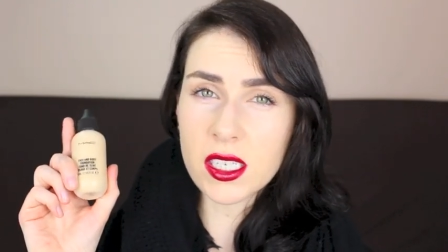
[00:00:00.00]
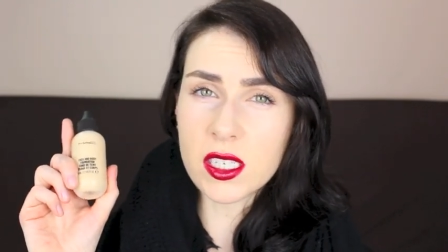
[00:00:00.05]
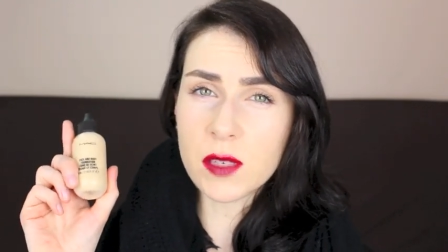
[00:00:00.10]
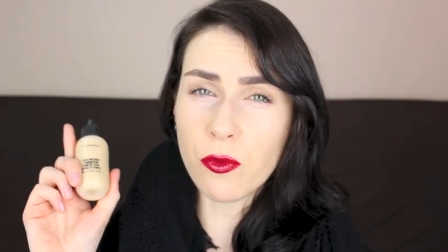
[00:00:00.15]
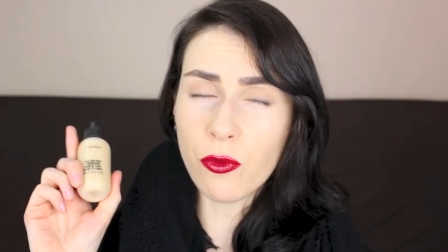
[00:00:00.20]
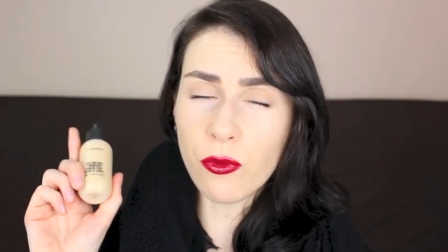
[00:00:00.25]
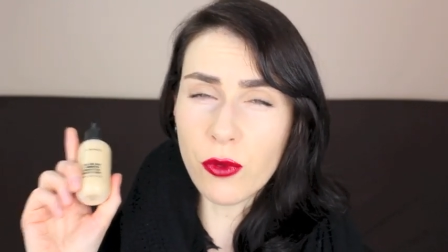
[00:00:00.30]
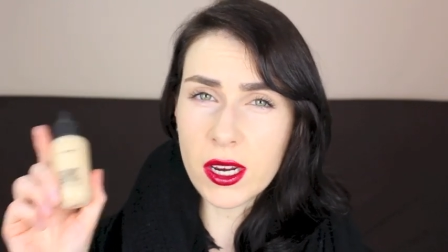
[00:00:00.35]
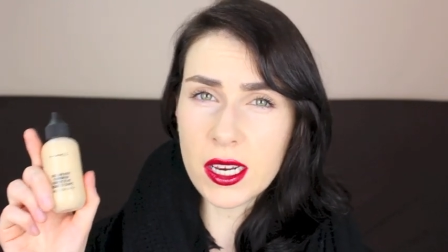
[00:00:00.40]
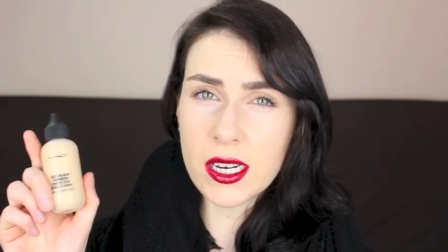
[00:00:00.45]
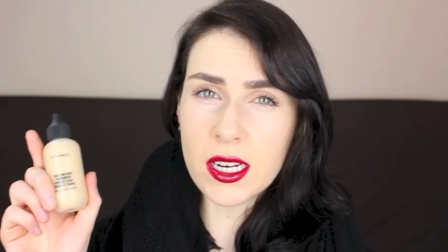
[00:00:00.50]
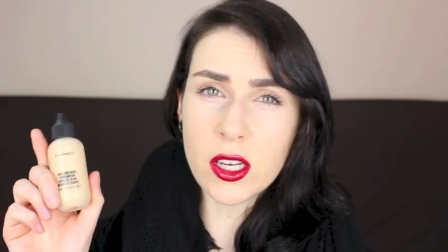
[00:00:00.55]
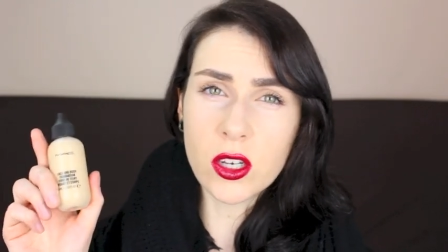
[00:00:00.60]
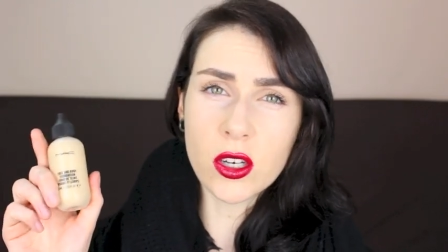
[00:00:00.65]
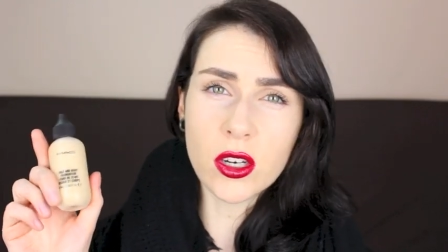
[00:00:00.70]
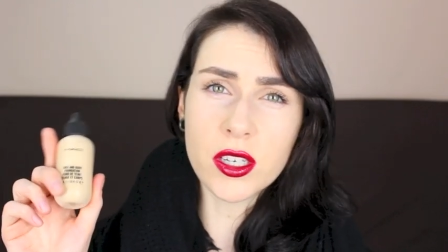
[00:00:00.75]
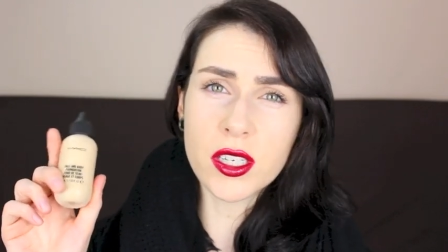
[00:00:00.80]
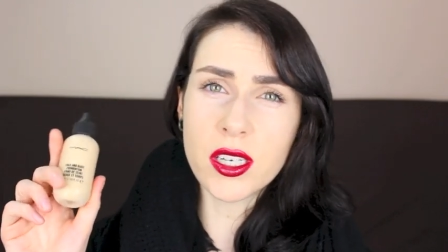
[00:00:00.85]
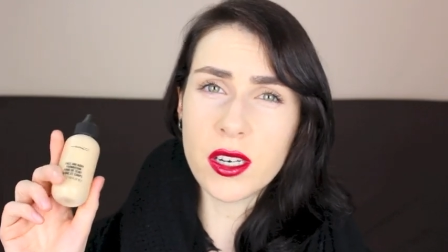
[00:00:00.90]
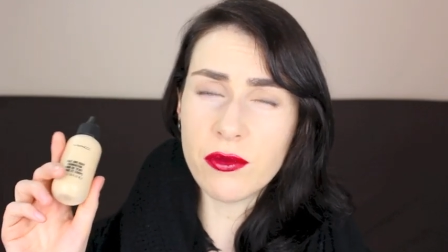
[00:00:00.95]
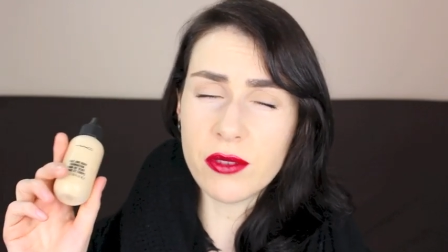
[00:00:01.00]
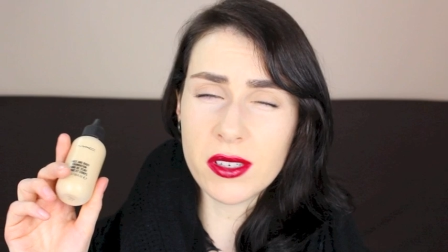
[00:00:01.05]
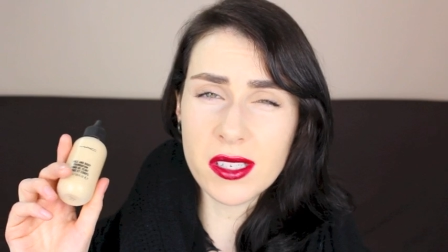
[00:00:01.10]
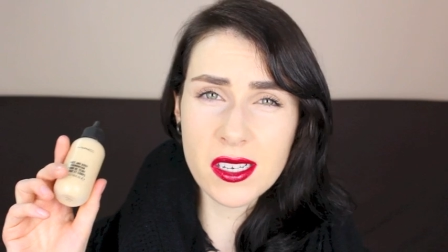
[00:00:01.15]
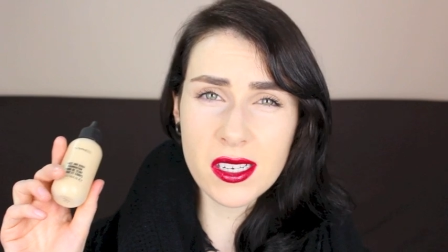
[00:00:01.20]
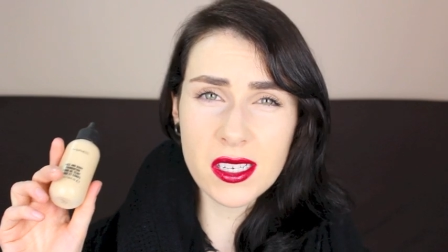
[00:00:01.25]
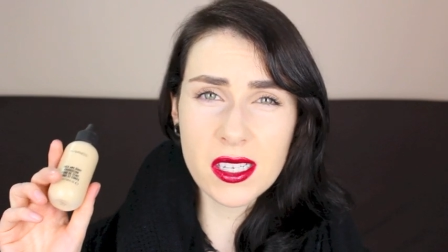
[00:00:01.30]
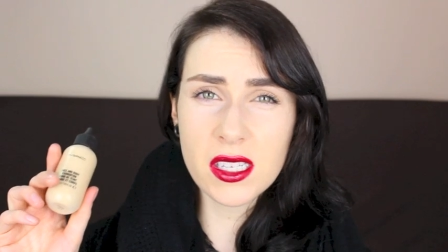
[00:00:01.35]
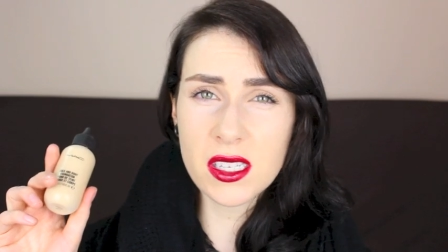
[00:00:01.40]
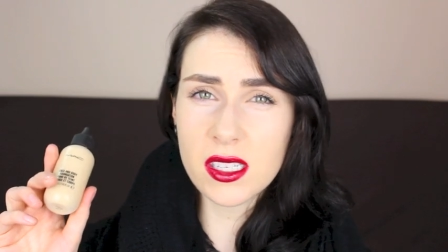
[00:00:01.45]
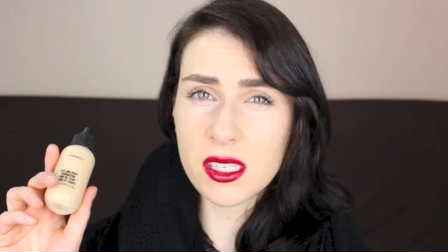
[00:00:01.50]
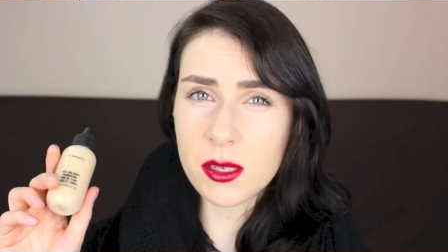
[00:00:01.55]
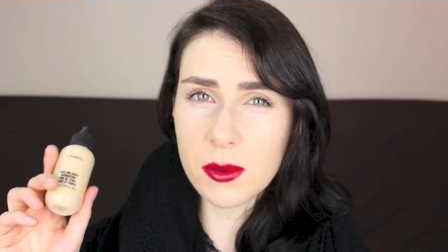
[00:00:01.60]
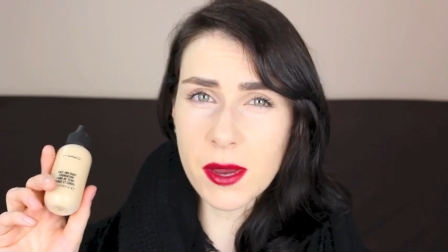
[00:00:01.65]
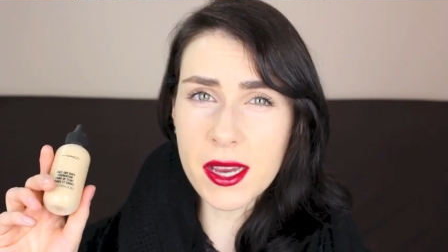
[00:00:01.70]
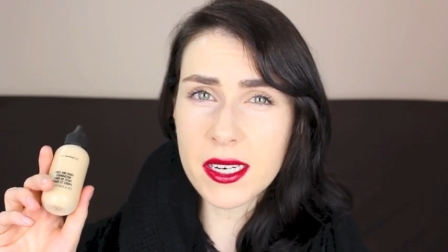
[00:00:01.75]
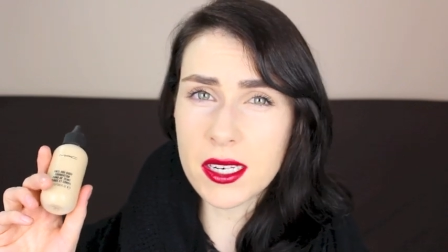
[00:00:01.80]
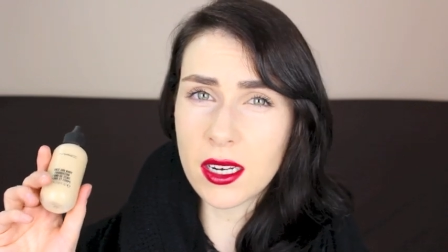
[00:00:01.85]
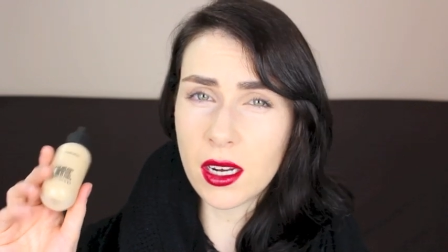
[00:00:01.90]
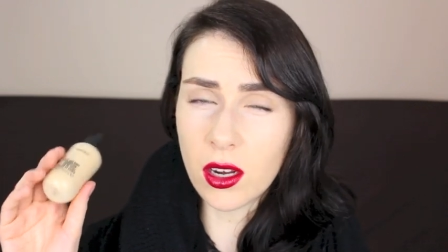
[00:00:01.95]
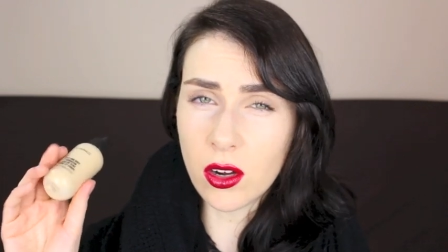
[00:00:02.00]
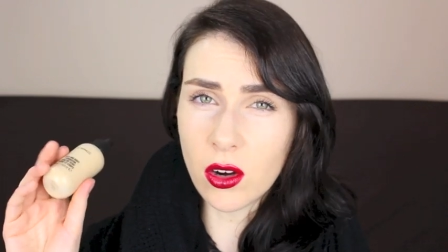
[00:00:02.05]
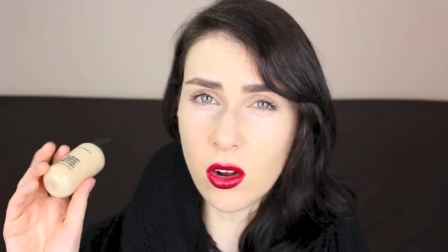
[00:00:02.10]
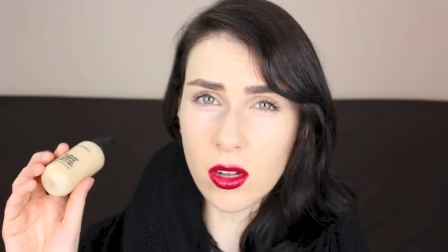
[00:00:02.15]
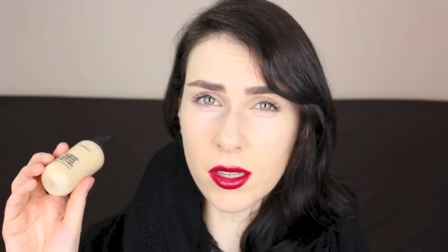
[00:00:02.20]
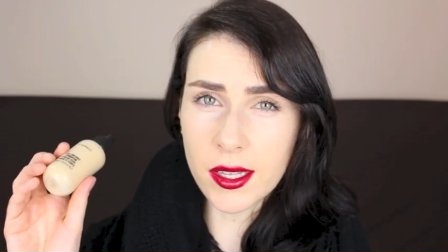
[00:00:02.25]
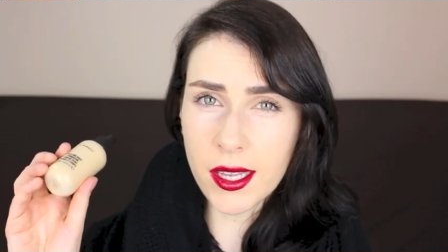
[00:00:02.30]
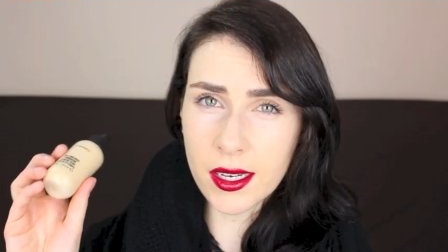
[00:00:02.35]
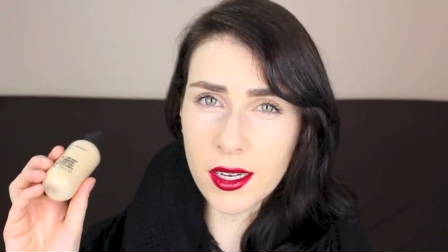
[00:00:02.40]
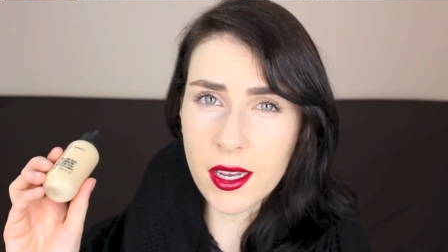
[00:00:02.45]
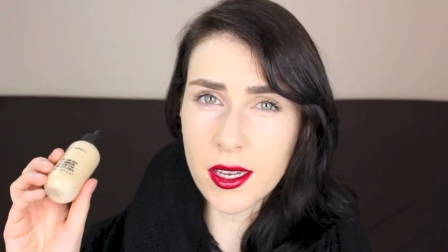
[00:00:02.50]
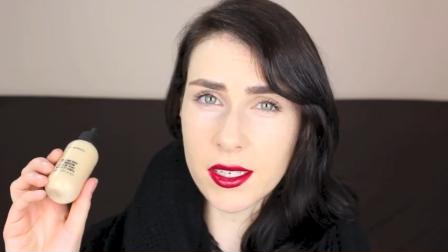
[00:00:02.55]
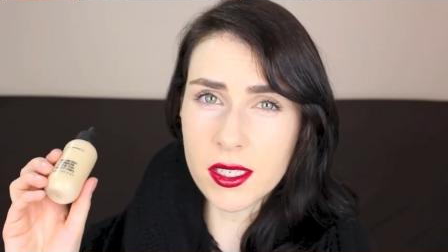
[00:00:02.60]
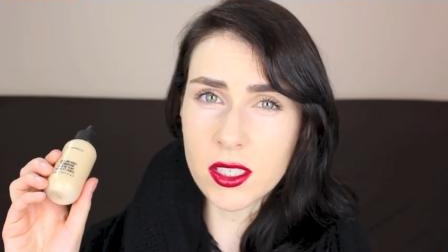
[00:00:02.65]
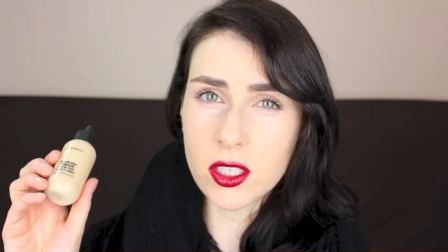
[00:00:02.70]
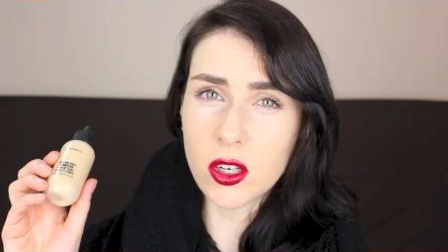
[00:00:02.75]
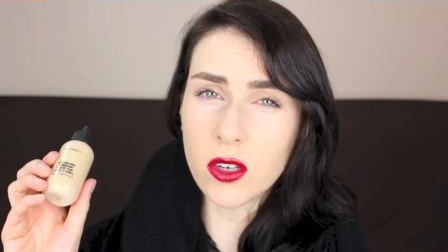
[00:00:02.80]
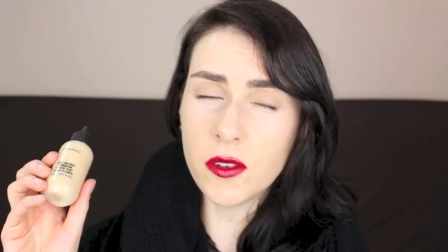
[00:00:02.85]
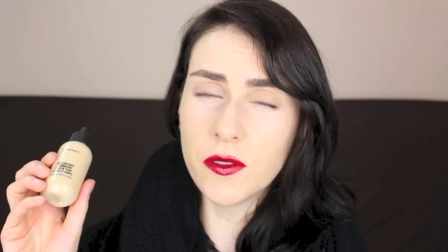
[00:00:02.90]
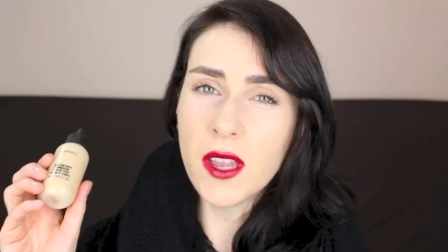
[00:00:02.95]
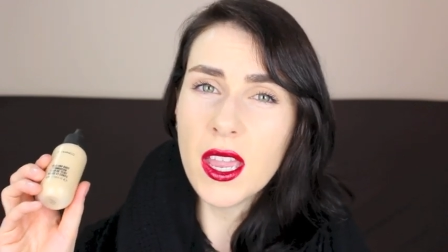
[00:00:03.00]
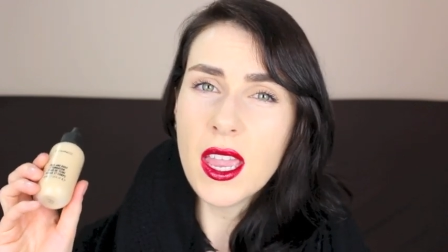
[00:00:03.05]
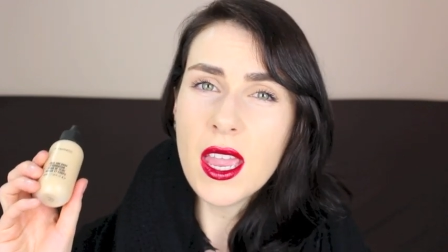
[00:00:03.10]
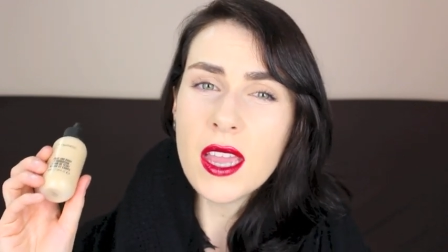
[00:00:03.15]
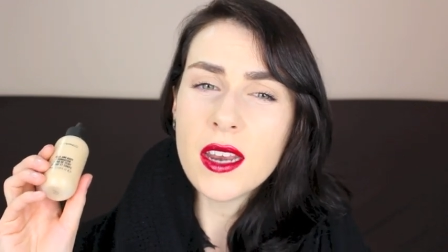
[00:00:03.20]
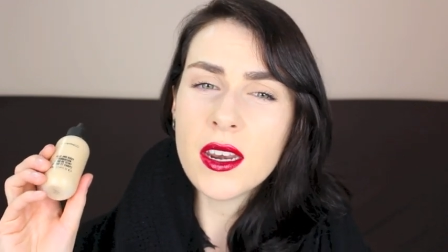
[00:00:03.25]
It's really good. It resists sweating and all that kind of stuff.